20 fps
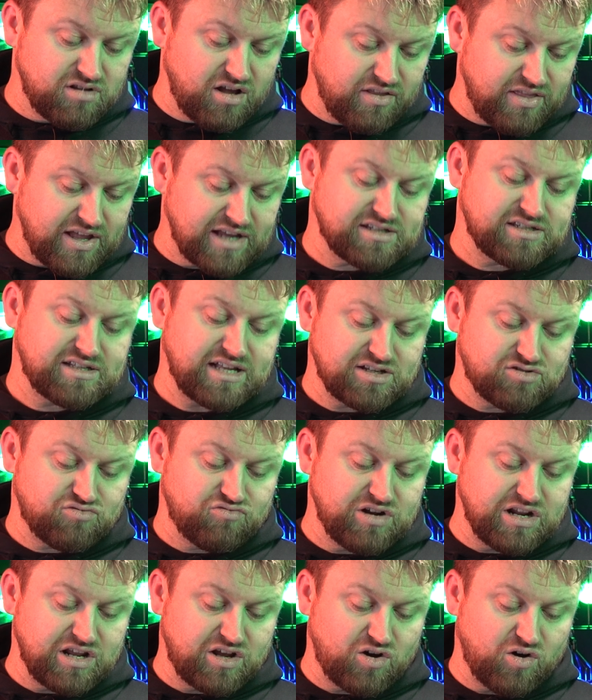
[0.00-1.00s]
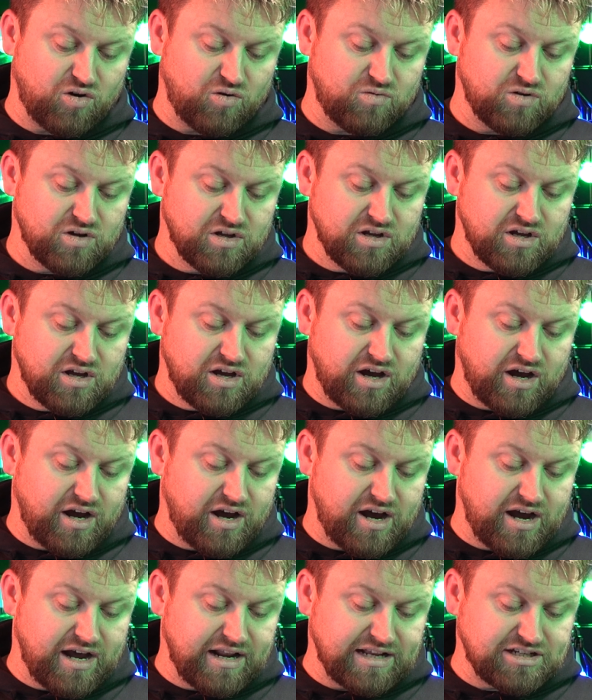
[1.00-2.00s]
look, that's really cool.
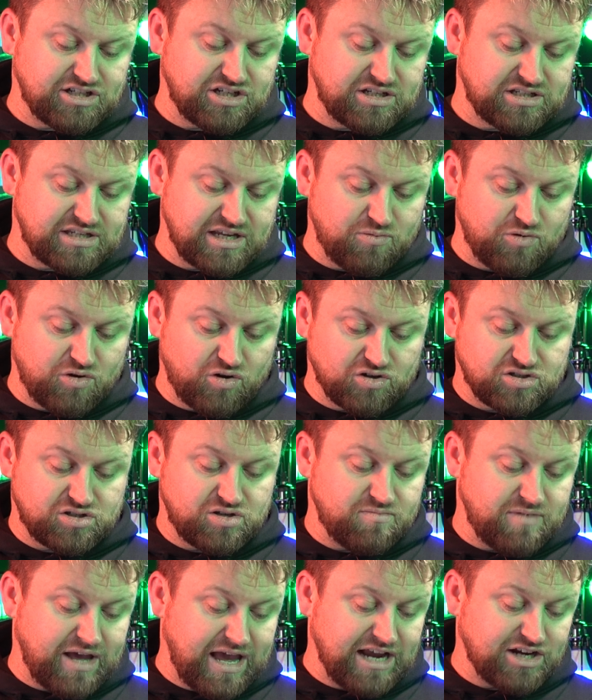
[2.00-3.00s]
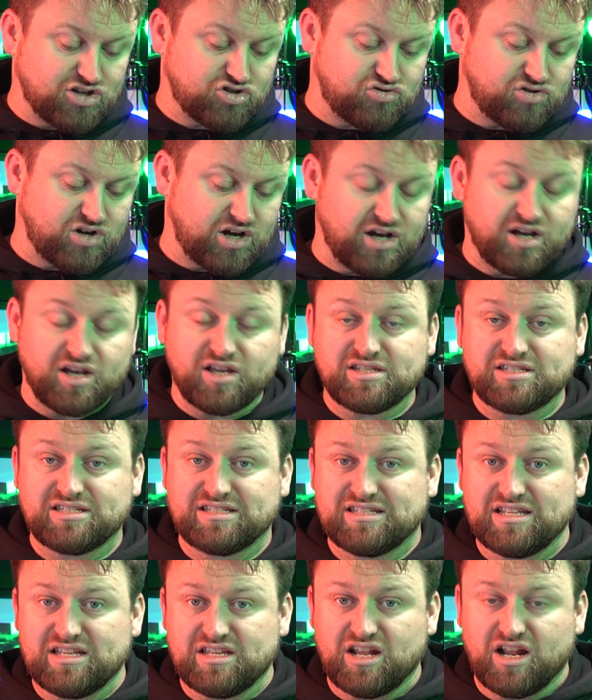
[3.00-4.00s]
And as you can see, we've got some extra,
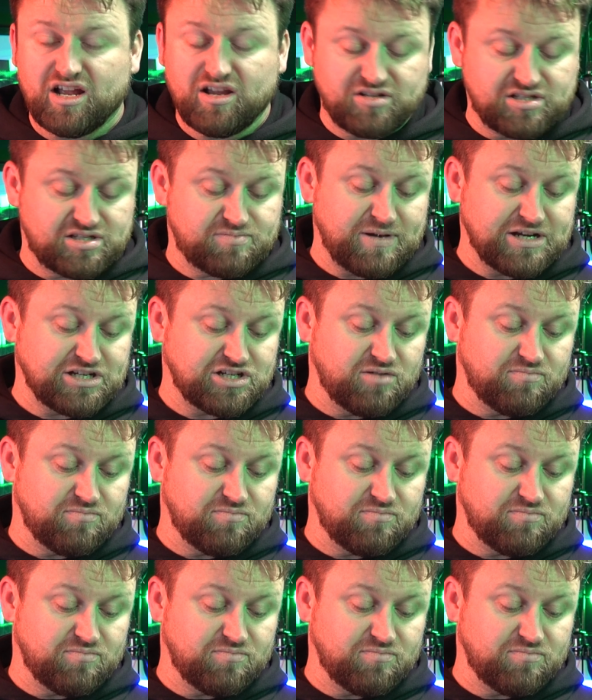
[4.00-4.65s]
special